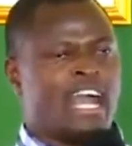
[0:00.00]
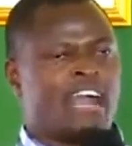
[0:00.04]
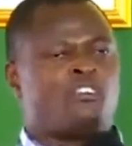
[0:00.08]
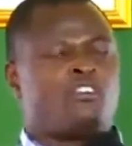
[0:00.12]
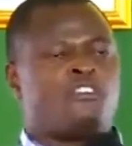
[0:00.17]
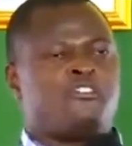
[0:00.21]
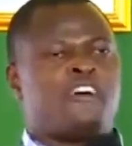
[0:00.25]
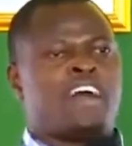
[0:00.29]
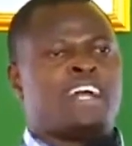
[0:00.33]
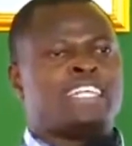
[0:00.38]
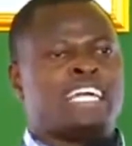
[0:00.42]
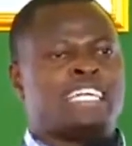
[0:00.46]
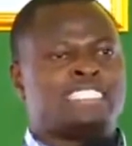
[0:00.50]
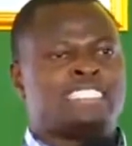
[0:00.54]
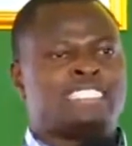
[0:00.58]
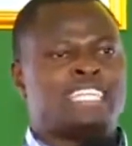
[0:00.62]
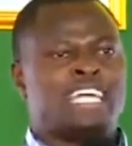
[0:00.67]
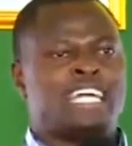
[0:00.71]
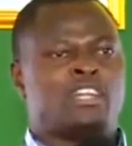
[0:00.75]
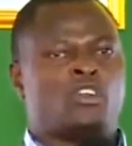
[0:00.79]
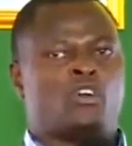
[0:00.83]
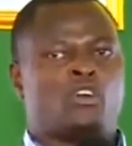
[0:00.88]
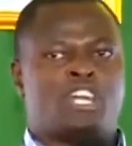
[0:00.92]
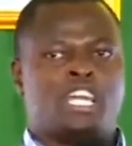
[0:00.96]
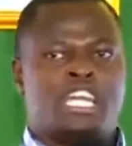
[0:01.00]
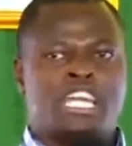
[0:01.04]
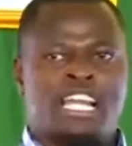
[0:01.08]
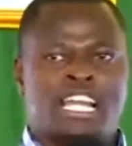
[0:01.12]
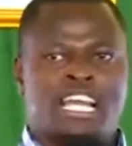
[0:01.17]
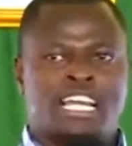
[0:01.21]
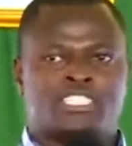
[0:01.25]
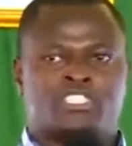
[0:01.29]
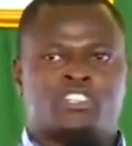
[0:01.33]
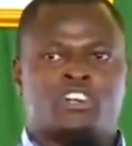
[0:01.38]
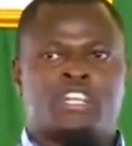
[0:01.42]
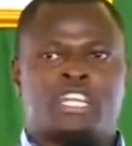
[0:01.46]
na kufanya general
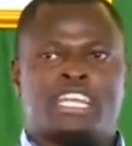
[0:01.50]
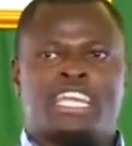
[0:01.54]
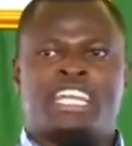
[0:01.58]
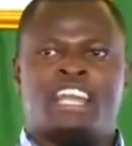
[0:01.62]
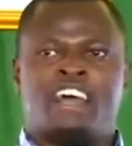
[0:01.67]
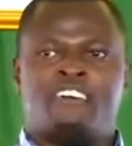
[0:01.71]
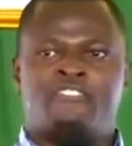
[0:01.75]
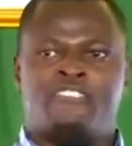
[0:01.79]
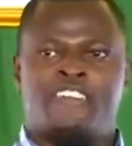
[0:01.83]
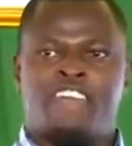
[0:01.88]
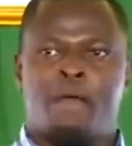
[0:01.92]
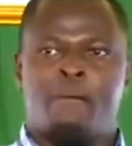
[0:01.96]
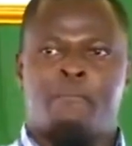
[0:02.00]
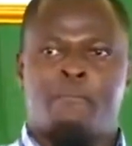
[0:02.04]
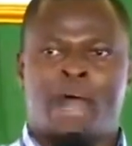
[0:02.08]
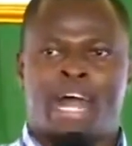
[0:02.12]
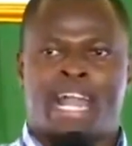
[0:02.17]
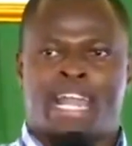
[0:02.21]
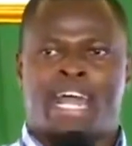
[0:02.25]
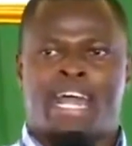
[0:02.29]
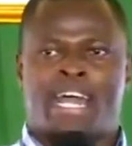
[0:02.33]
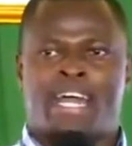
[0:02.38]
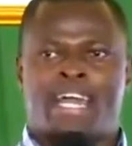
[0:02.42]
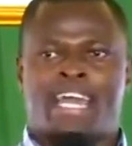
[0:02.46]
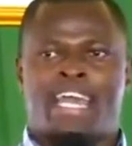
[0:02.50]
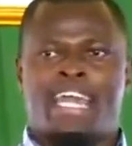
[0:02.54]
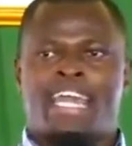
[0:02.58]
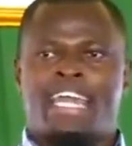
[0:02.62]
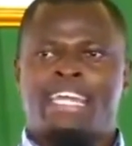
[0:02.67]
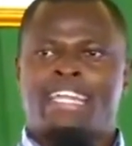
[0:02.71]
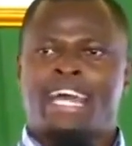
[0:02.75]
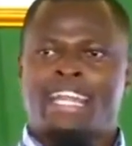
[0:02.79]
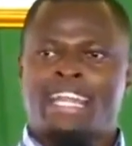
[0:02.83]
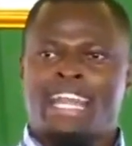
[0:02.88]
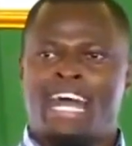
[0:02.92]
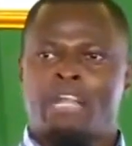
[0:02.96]
election in a fair manner,
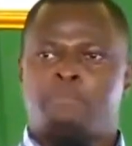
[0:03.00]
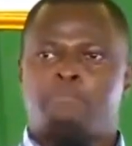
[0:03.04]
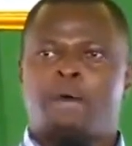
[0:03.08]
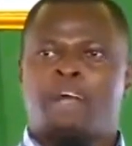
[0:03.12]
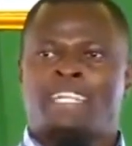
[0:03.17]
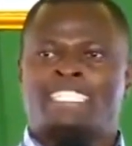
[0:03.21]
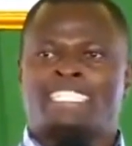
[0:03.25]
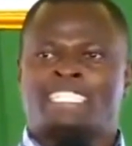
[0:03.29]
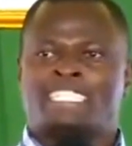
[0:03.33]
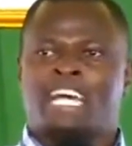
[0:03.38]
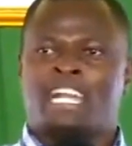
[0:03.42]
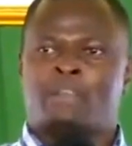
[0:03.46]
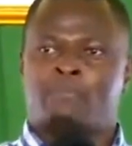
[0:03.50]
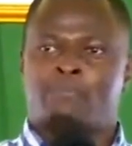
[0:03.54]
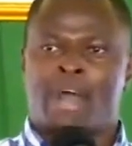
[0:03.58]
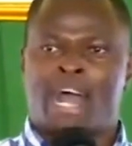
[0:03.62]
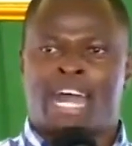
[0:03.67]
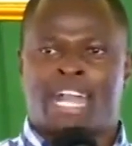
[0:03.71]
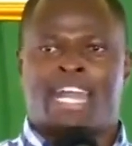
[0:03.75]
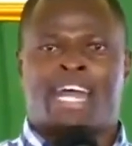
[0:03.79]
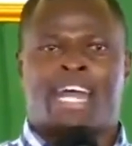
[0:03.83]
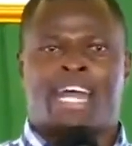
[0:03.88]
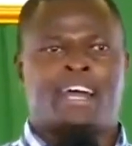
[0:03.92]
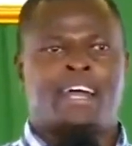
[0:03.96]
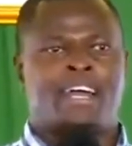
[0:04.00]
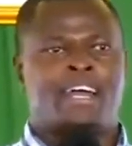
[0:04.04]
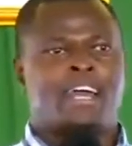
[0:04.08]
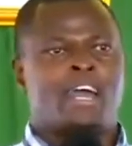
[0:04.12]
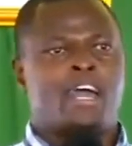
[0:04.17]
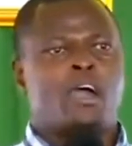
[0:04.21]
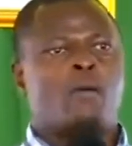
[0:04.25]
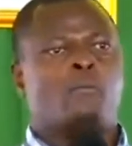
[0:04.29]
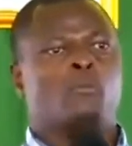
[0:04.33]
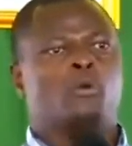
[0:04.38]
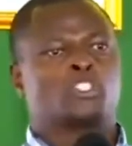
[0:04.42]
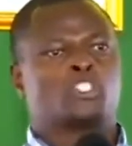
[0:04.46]
in a non-partisan manner,
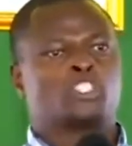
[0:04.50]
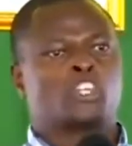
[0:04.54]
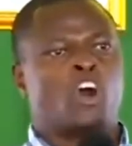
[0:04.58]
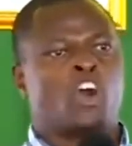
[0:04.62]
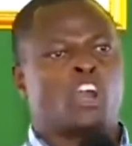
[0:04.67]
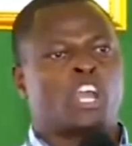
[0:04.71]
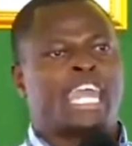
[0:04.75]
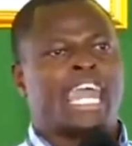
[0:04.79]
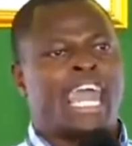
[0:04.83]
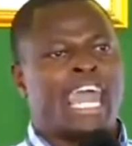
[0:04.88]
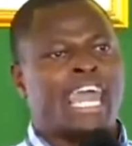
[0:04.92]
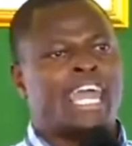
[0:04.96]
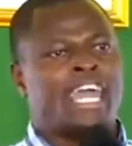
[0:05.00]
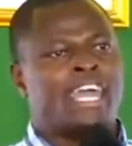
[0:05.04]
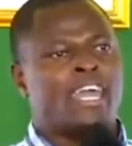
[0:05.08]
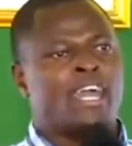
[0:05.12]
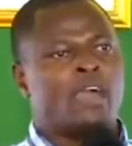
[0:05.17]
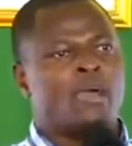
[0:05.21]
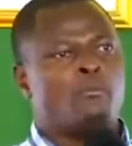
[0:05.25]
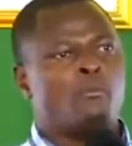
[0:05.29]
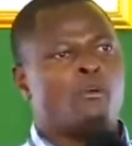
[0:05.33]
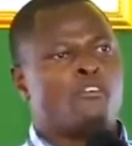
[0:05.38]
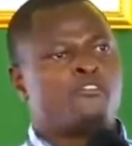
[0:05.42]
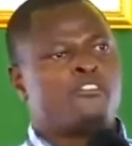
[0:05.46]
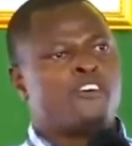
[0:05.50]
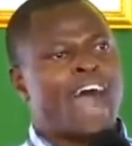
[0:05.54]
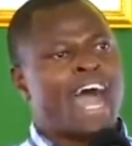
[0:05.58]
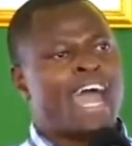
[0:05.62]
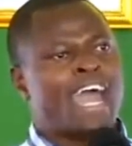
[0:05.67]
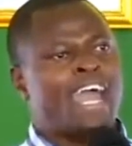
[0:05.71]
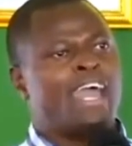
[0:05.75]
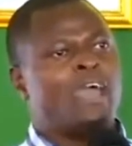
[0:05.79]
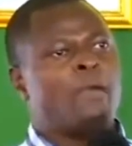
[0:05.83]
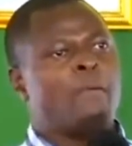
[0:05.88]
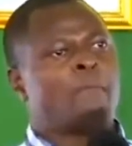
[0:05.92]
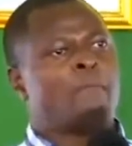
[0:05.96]
mutoke
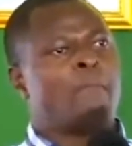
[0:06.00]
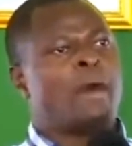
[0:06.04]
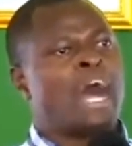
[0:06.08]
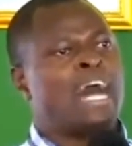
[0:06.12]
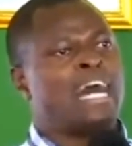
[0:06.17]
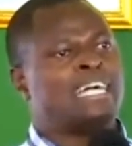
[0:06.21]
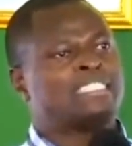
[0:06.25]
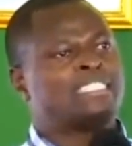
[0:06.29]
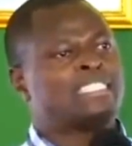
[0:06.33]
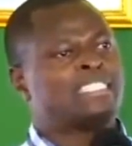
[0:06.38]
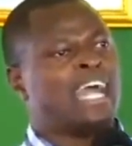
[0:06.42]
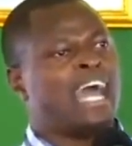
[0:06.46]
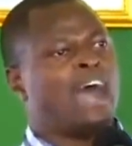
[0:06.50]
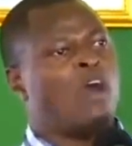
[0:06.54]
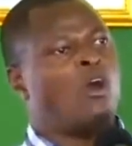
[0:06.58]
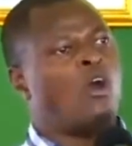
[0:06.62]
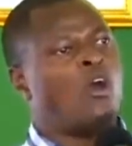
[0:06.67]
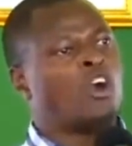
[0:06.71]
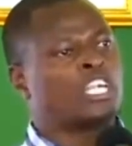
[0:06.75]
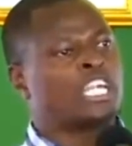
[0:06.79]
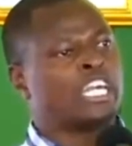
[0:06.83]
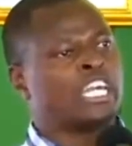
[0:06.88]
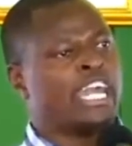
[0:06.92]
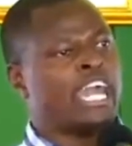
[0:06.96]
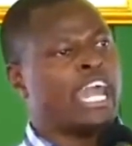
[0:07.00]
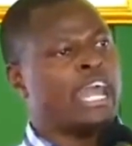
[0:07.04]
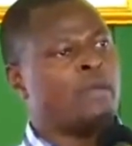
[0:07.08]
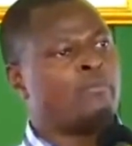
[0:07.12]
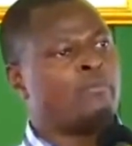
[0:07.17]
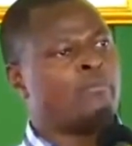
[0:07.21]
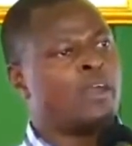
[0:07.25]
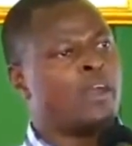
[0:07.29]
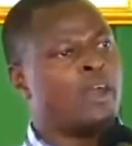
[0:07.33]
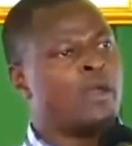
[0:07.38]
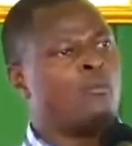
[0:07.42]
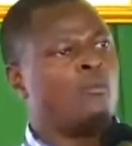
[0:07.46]
muvae badge ya
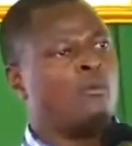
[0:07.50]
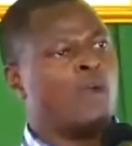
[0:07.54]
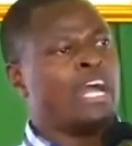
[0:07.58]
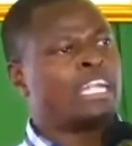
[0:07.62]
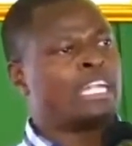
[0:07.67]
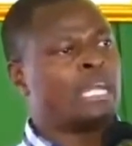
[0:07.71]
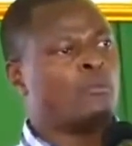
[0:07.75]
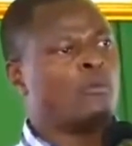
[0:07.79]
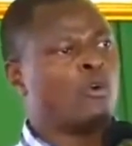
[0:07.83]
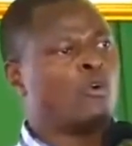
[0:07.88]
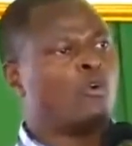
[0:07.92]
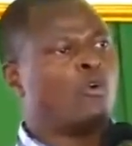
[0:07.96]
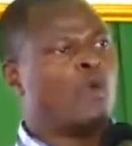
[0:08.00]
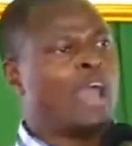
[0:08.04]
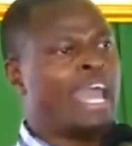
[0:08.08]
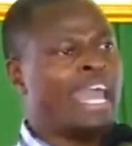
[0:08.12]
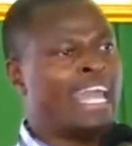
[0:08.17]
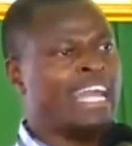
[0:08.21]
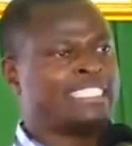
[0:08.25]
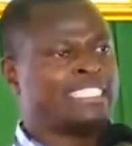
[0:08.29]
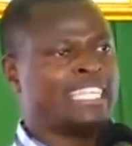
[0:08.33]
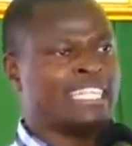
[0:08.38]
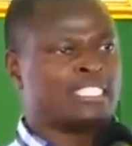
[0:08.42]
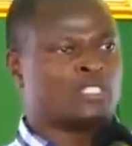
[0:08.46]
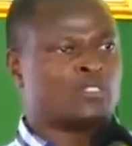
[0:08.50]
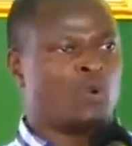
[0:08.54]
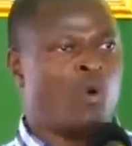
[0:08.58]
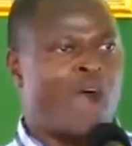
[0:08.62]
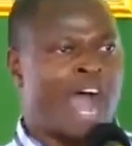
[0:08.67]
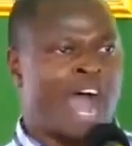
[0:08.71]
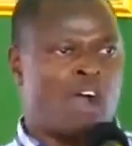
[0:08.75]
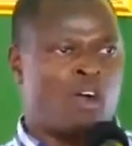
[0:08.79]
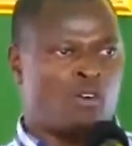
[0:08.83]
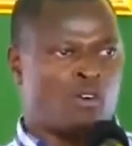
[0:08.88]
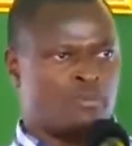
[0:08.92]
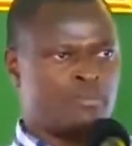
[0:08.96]
ODM mwede mkue agent
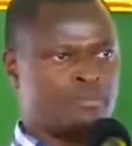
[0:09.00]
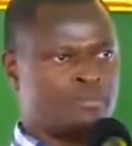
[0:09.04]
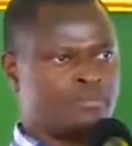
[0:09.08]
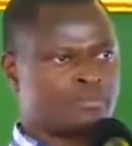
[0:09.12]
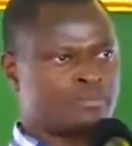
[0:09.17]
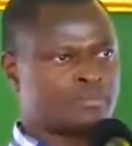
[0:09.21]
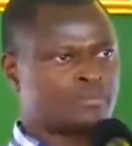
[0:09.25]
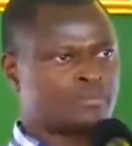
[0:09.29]
wao.